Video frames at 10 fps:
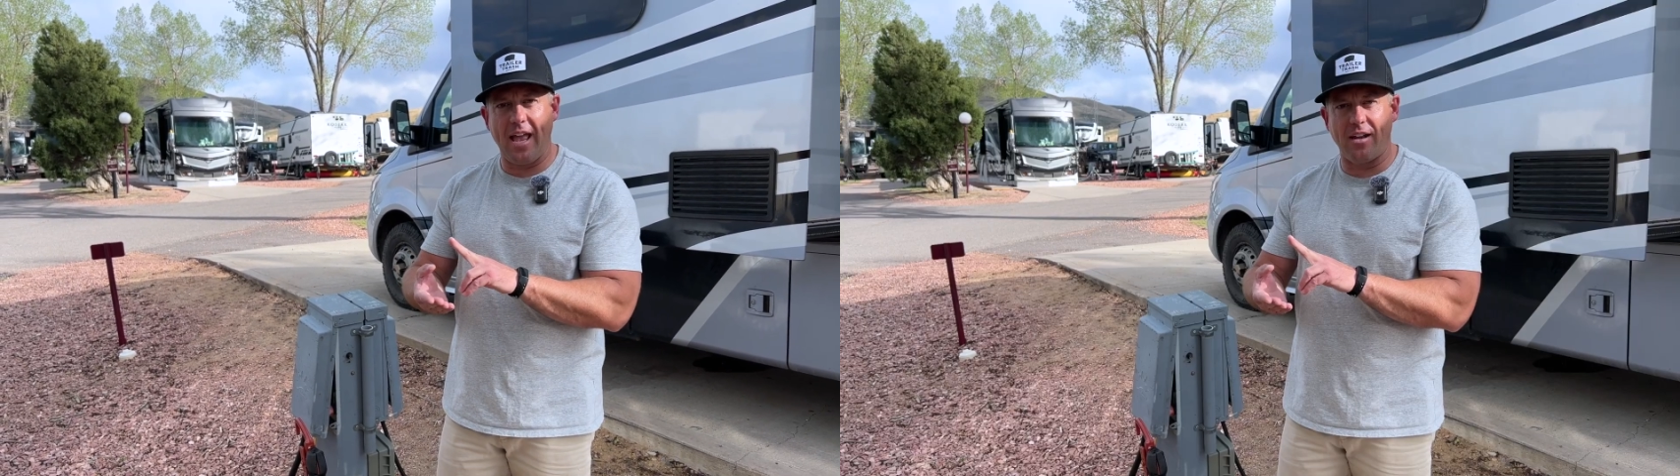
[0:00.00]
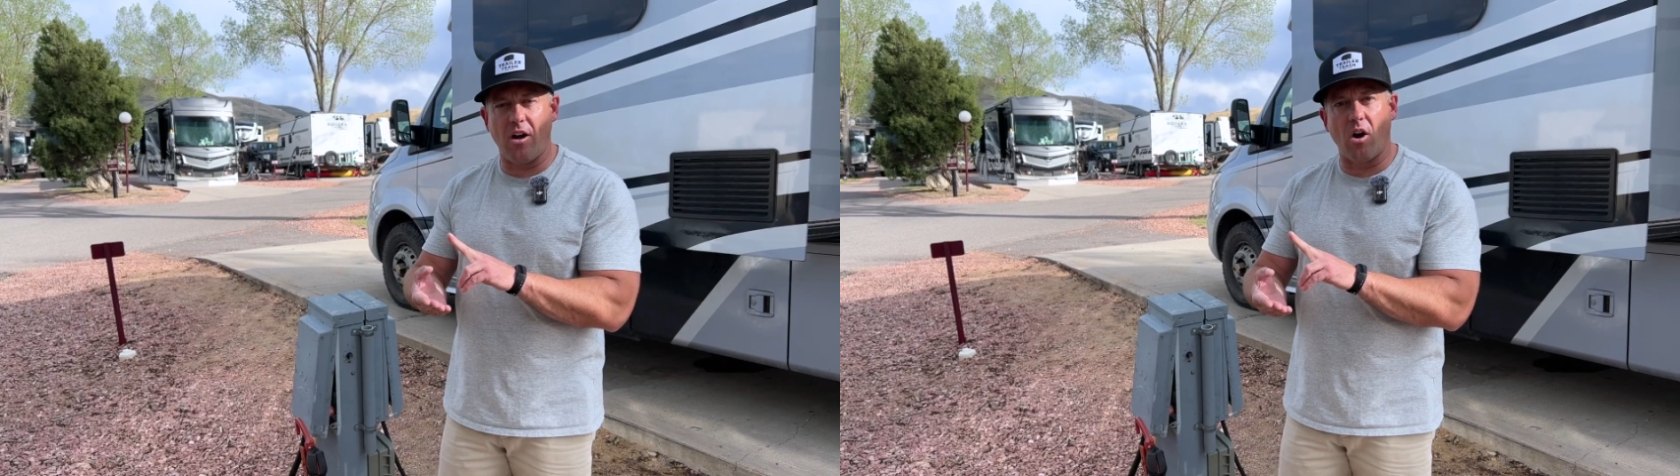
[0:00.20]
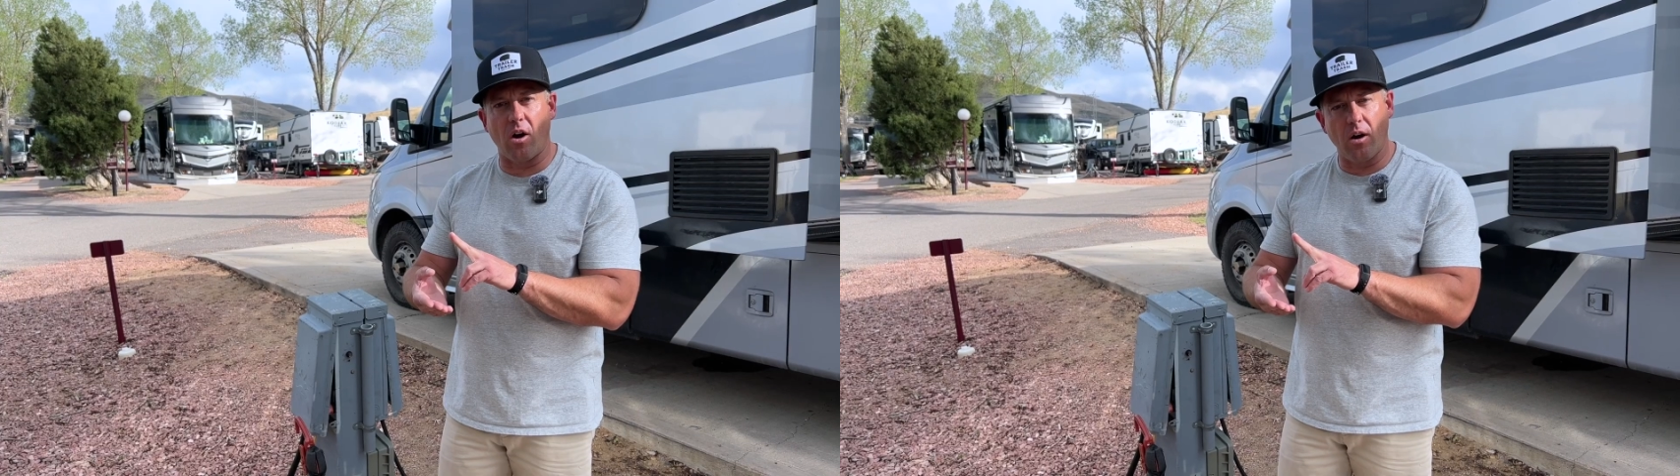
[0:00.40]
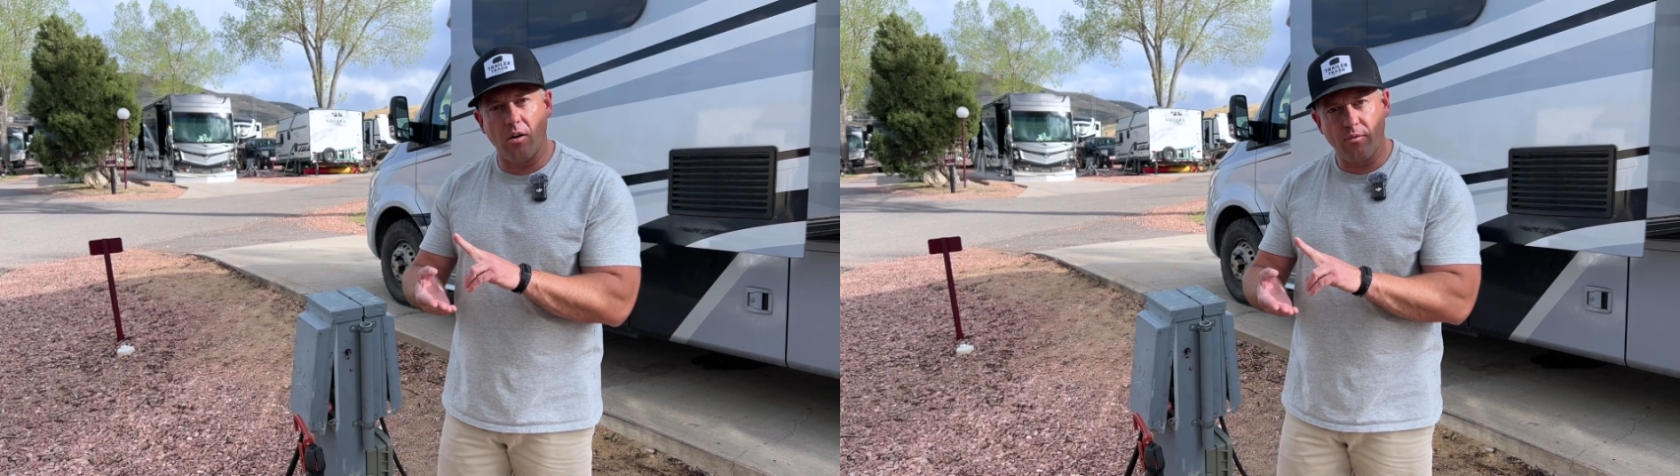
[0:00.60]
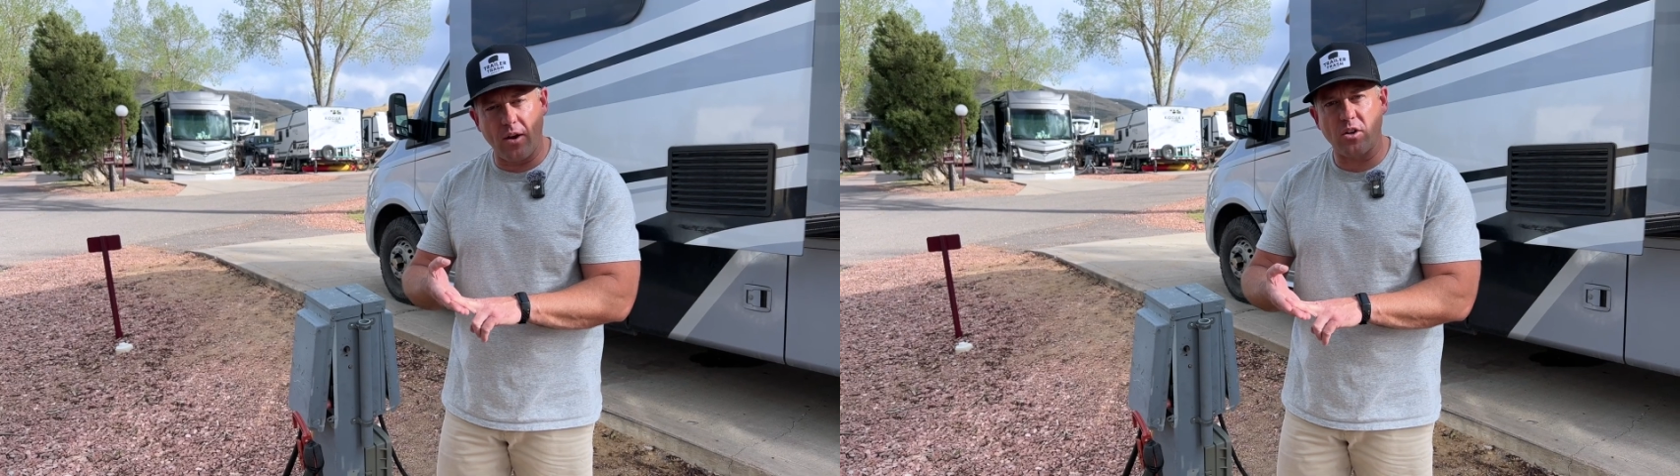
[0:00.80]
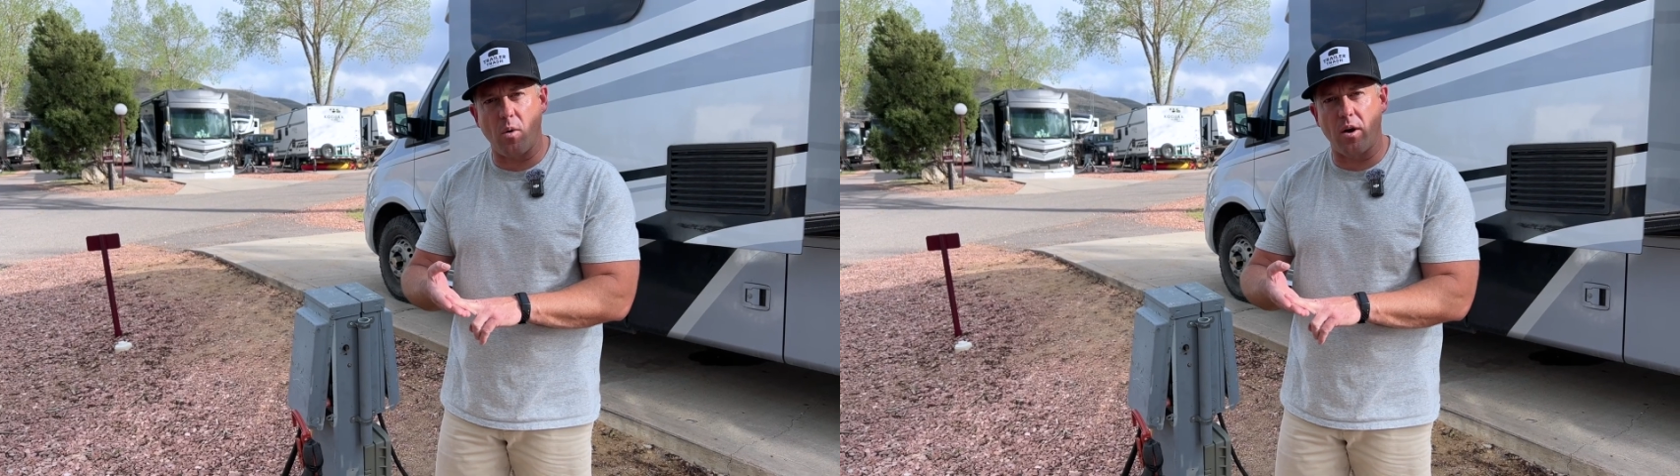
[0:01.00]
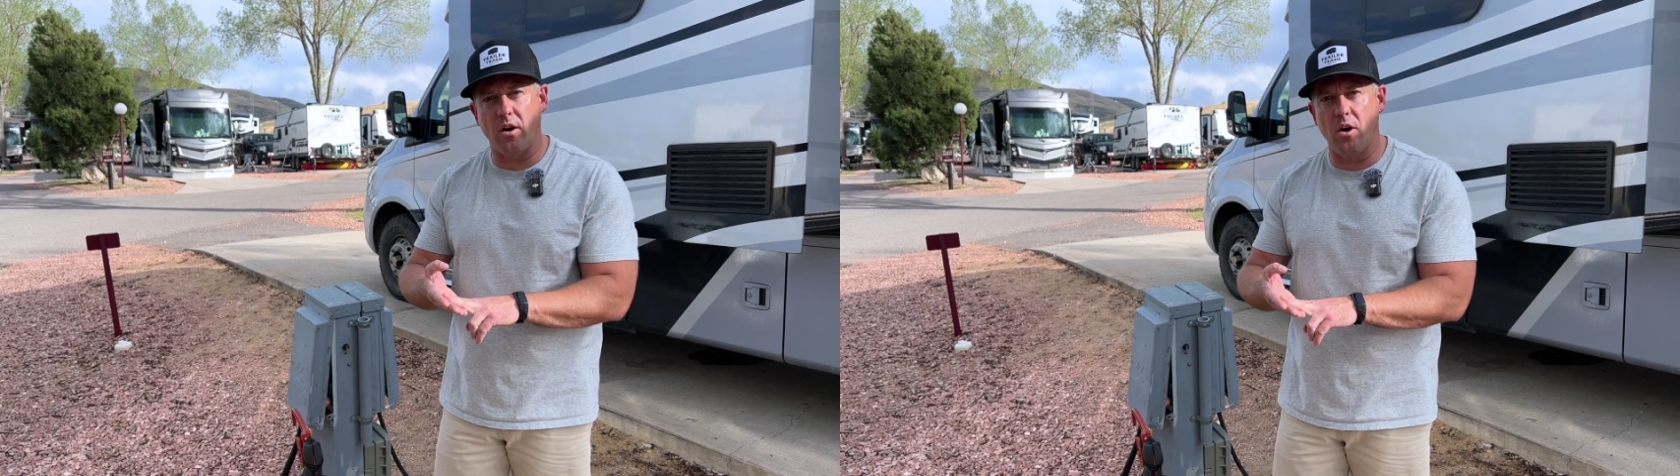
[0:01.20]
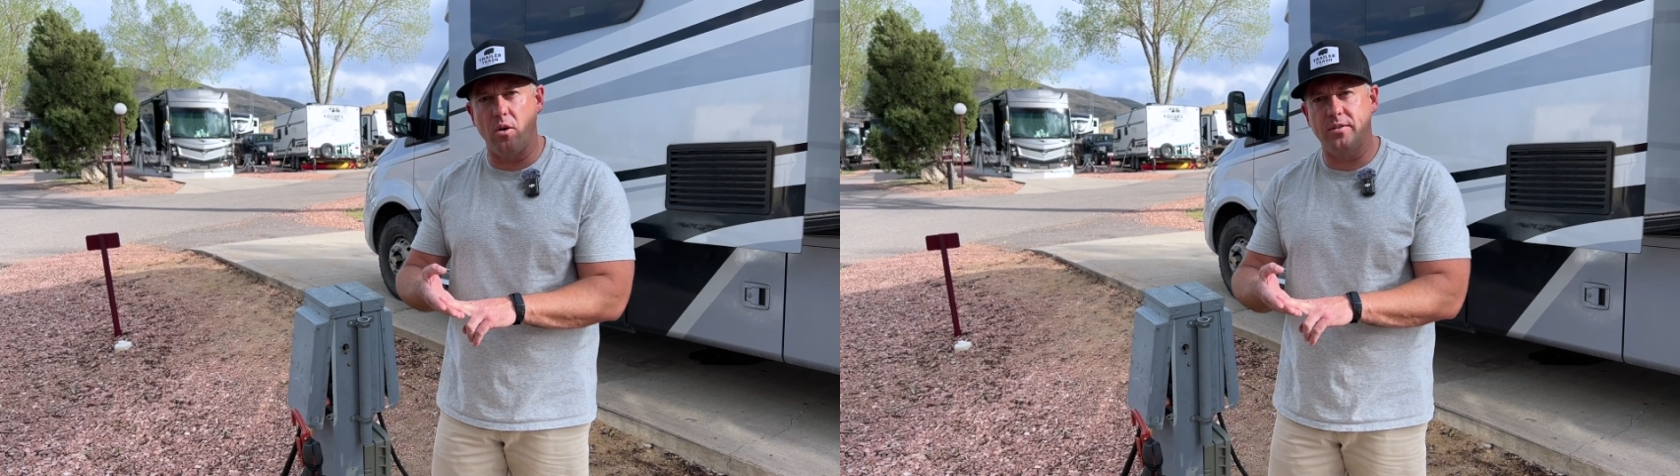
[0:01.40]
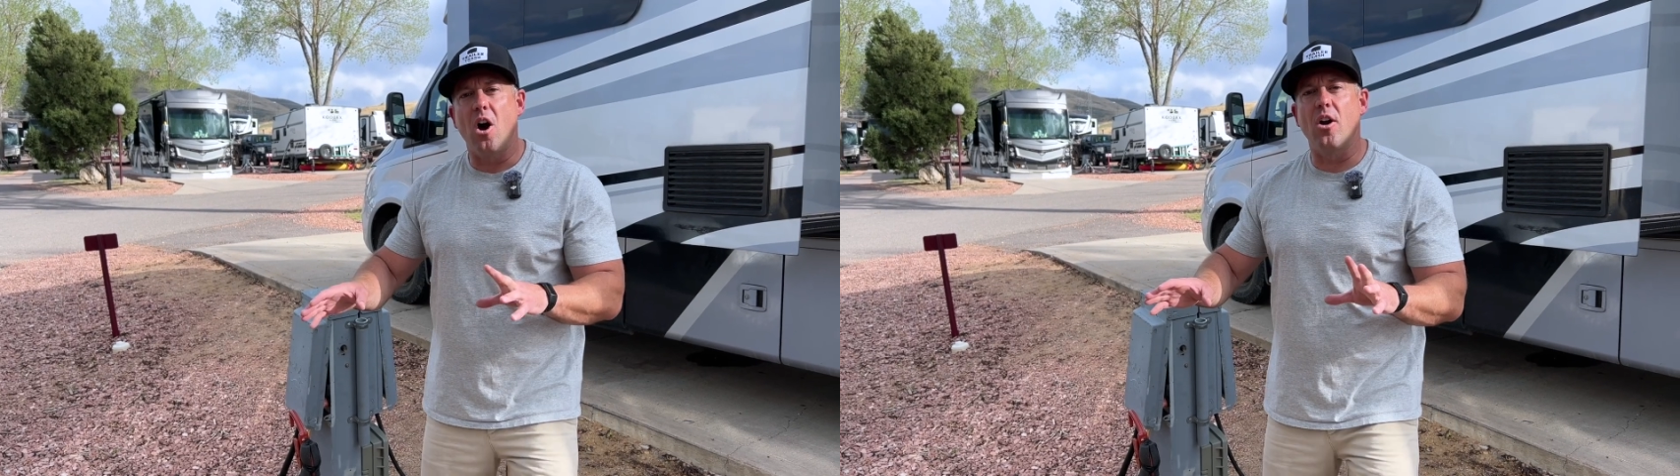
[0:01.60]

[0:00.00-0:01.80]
and our freshwater hose